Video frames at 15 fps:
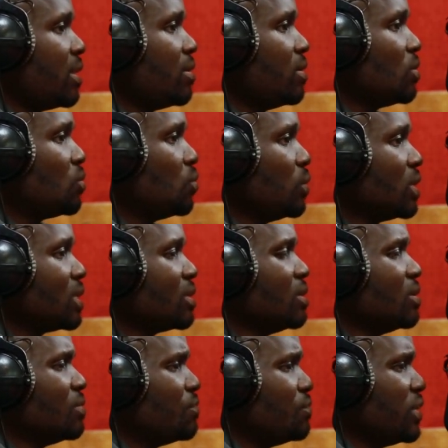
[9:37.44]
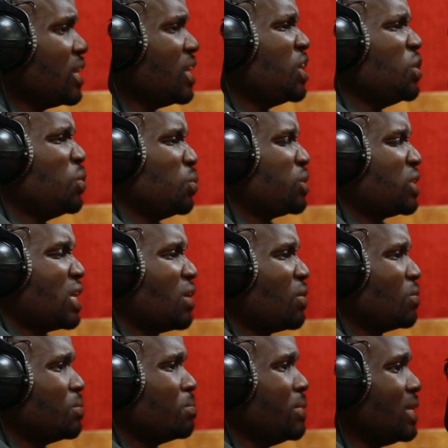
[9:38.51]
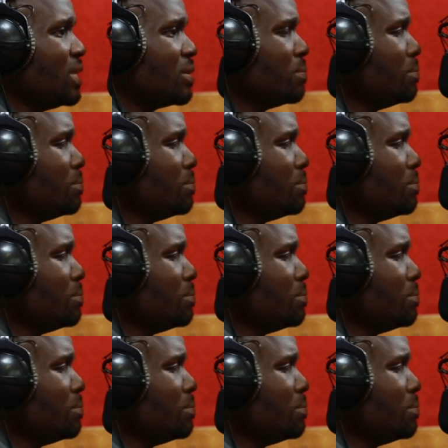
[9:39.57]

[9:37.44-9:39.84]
to change, and you know, like what